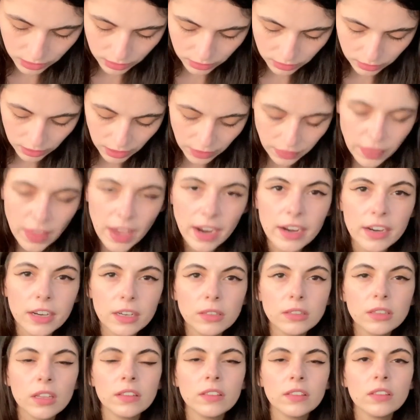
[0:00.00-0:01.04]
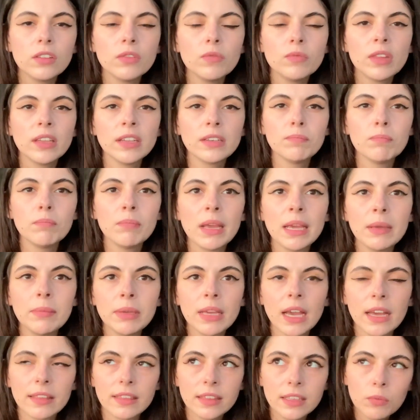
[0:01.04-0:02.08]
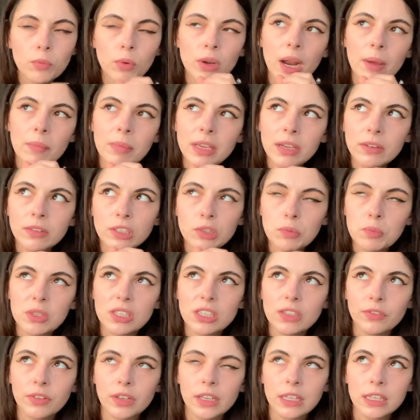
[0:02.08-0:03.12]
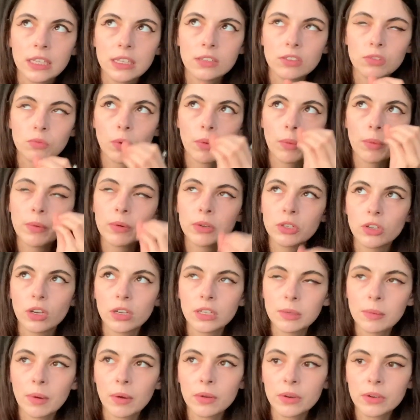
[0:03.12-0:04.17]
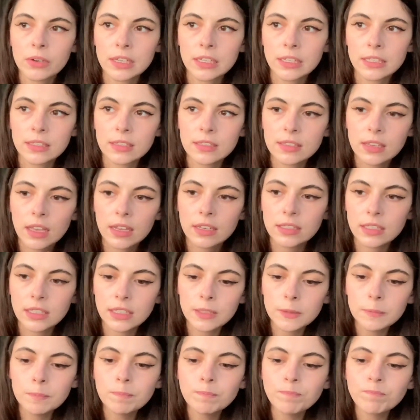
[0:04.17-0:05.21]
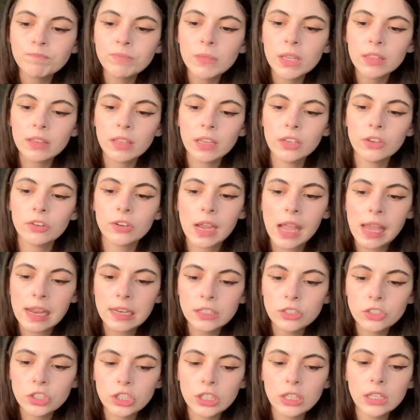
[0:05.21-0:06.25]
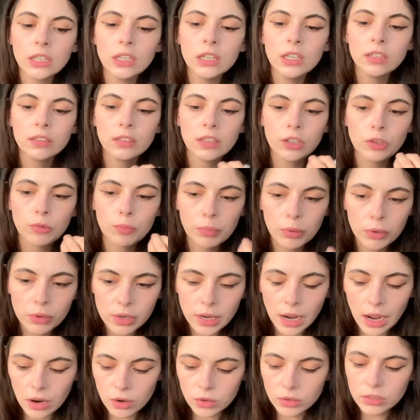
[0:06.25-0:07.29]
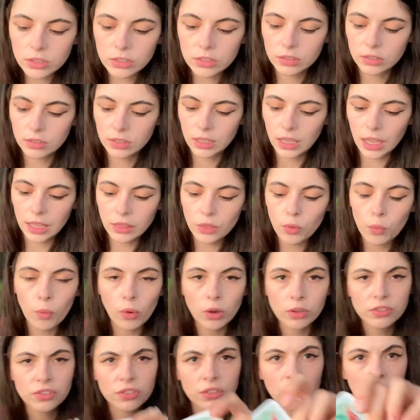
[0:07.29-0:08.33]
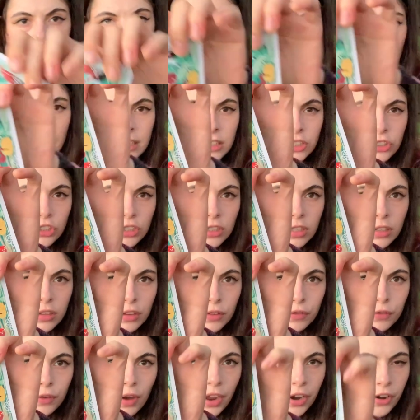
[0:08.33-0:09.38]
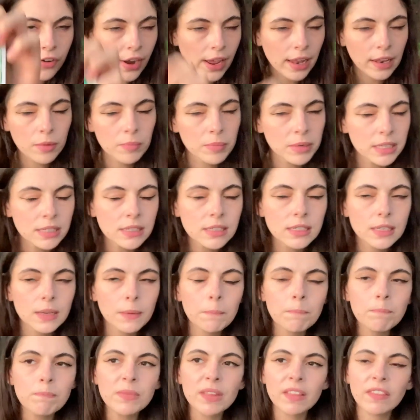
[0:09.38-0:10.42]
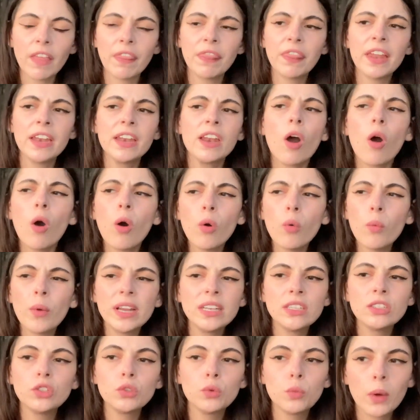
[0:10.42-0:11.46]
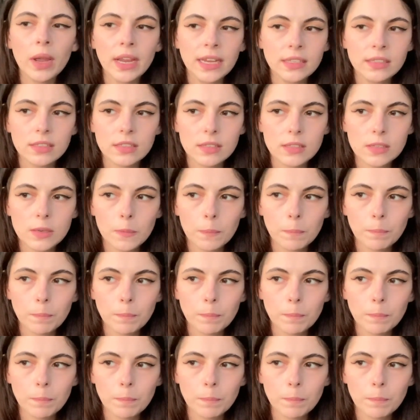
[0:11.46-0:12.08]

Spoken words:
that maybe, I think what I'm hearing specifically is what we were talking about earlier, this idea that your energy that you put out, and the ones are the energy, that the fire element, that all went to waste.